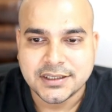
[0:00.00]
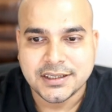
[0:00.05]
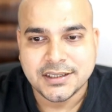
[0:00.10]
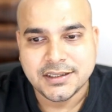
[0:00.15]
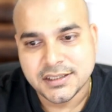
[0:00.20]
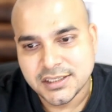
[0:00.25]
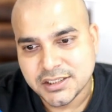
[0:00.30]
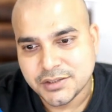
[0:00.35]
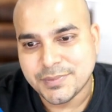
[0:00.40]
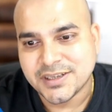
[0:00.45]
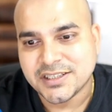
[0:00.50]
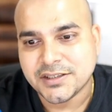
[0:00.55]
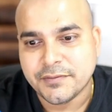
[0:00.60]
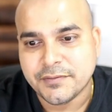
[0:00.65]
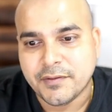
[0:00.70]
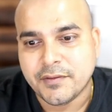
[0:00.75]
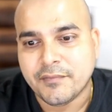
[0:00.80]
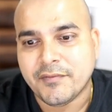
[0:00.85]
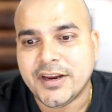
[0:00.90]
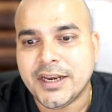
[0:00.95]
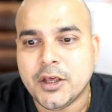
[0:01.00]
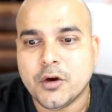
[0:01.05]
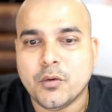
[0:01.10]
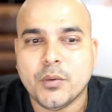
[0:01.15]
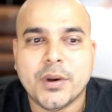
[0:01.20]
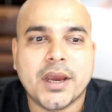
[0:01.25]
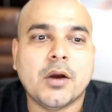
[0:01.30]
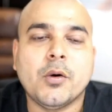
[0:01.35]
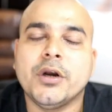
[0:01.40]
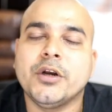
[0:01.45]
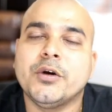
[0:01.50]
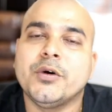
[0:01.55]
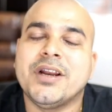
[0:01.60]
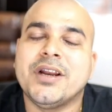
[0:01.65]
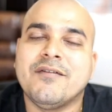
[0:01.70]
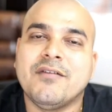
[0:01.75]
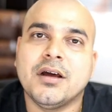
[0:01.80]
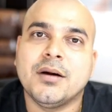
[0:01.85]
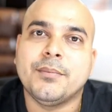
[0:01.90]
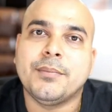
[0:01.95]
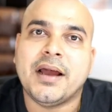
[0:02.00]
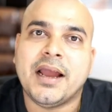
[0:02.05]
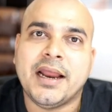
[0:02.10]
In this specific video, we are going to develop